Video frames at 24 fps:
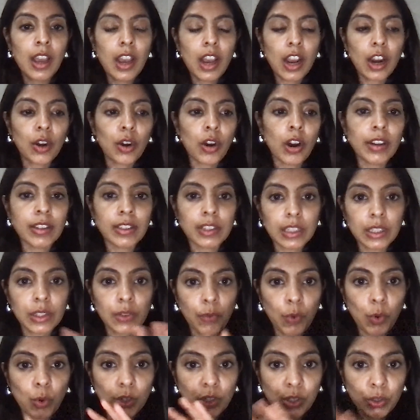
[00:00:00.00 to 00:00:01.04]
across these
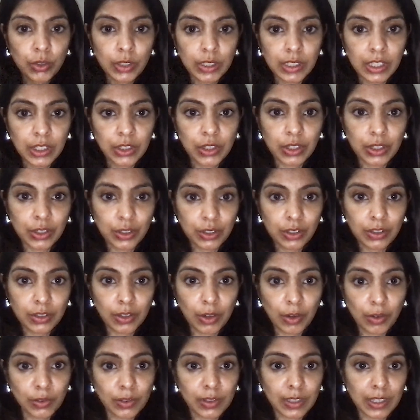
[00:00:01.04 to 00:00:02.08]
4 strategic
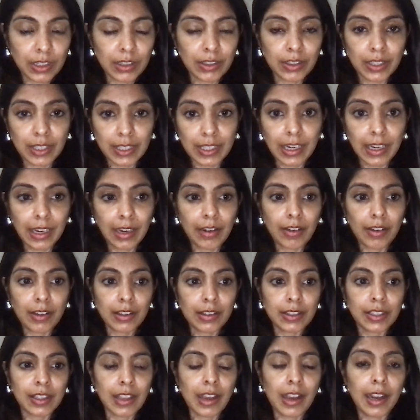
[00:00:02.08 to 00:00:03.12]
zones that you're seeing on the
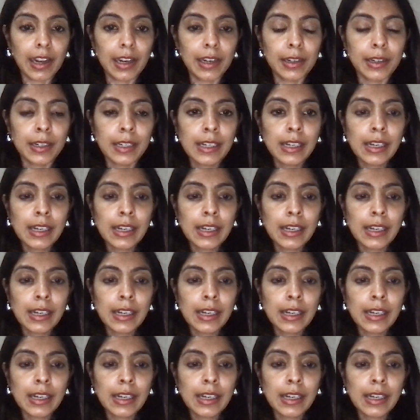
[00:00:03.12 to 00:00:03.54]
slide.